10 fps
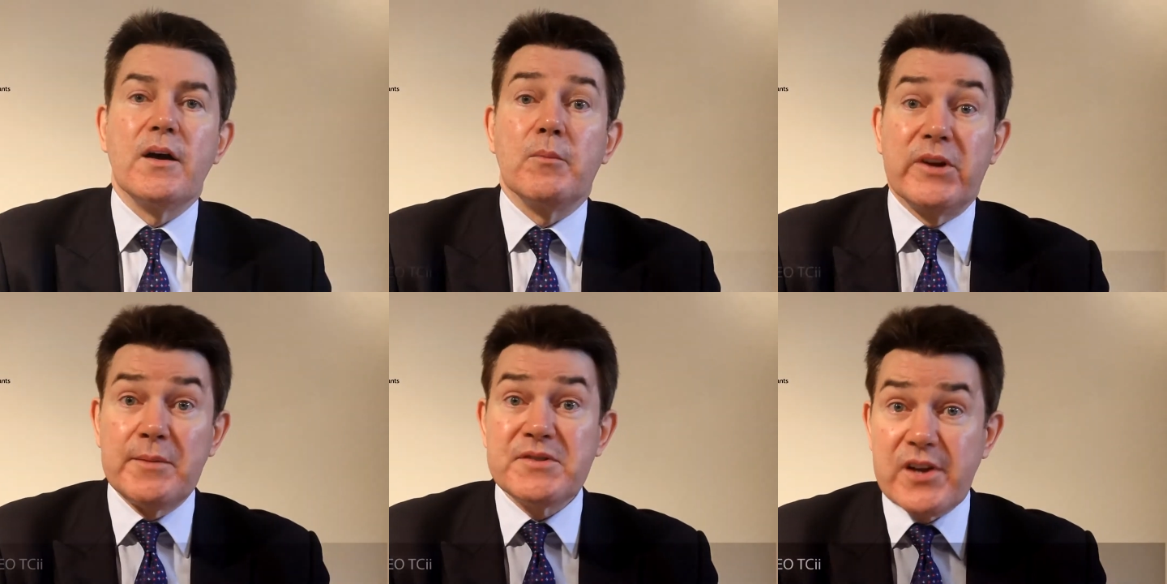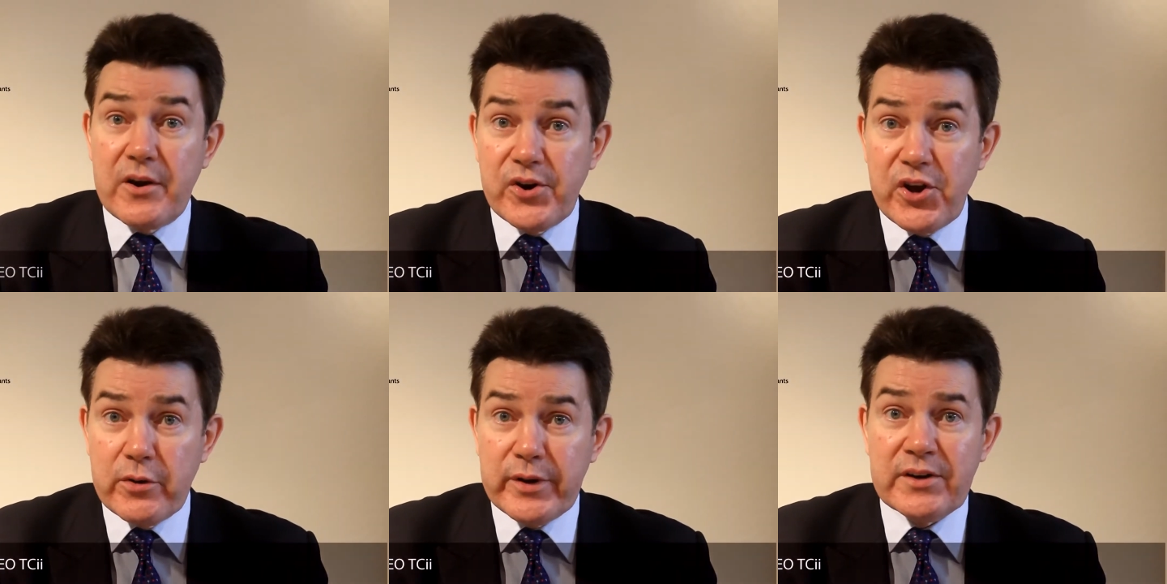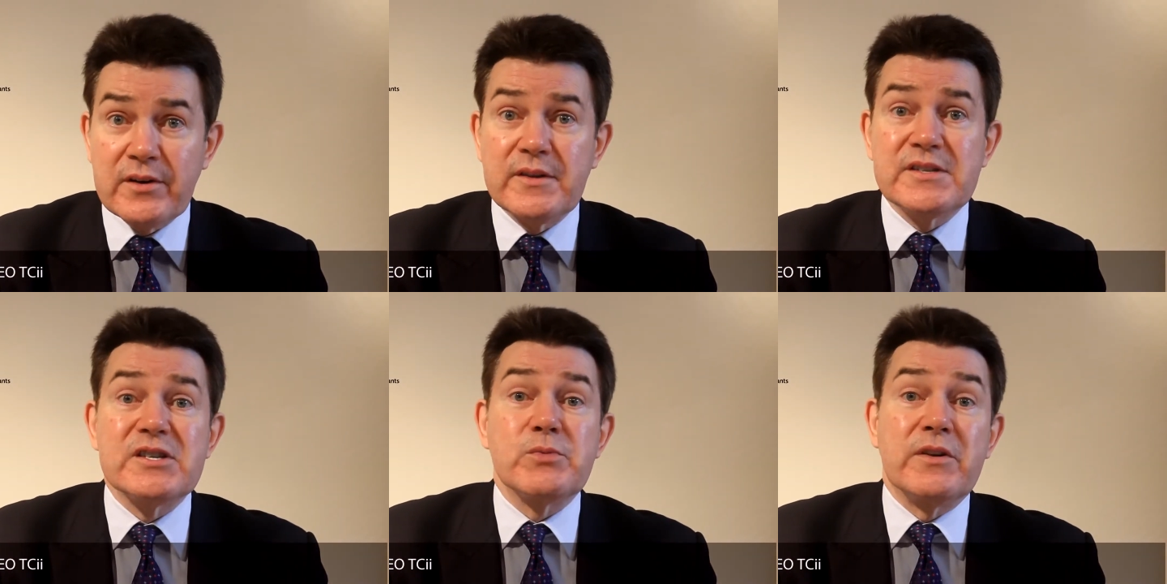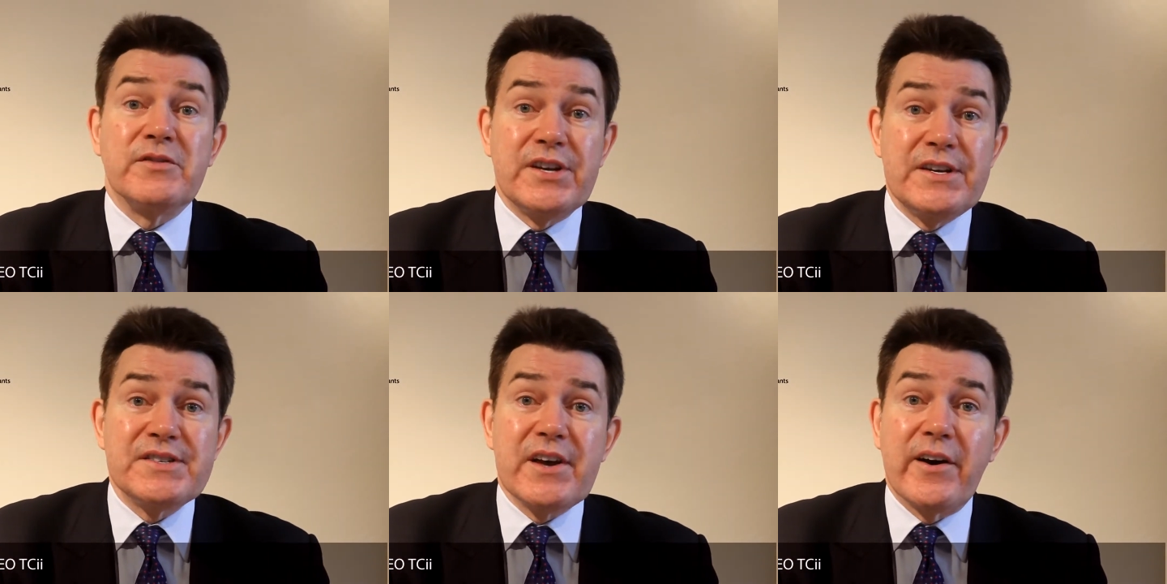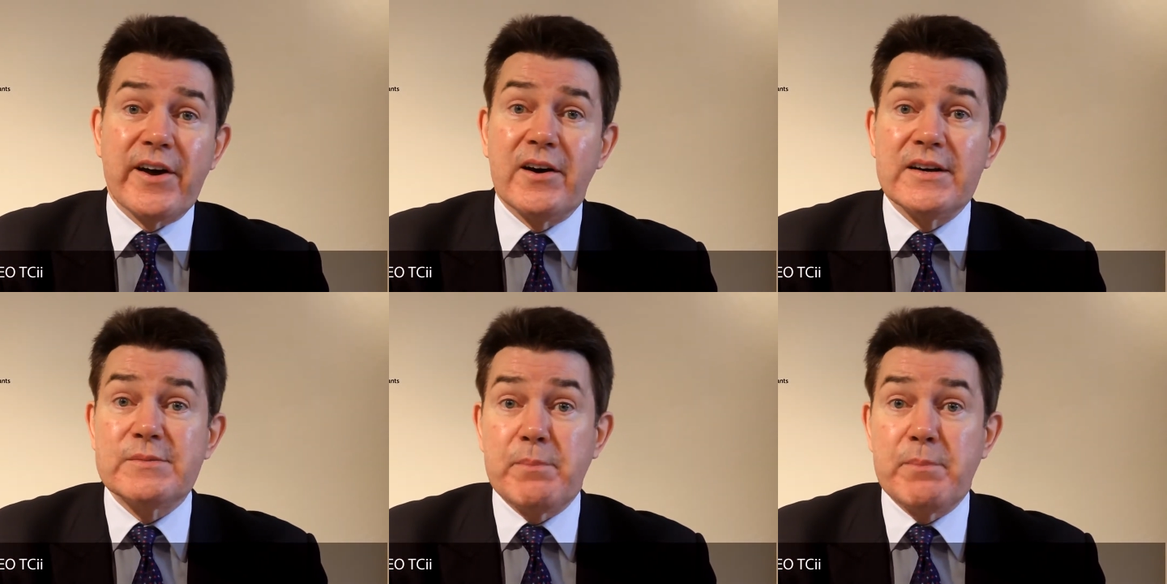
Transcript: My name's Irwin and this is one of TCii's